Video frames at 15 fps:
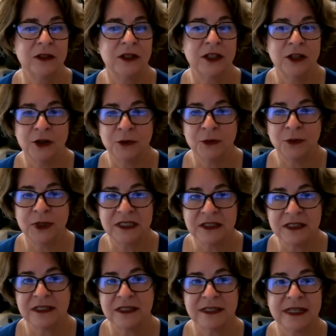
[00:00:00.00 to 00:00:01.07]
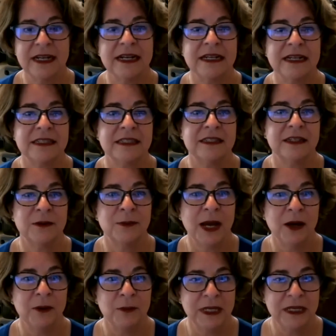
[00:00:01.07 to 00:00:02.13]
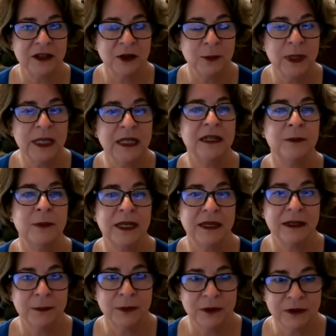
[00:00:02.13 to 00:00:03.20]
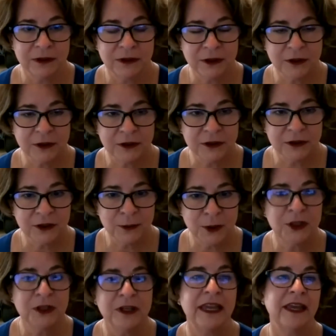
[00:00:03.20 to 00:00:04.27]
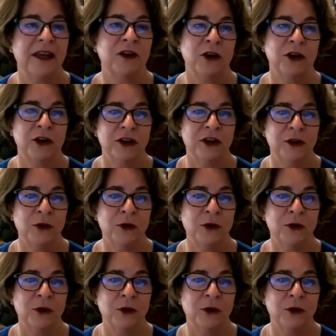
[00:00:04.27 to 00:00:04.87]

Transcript: we just discussed about being committed, being a good communicator,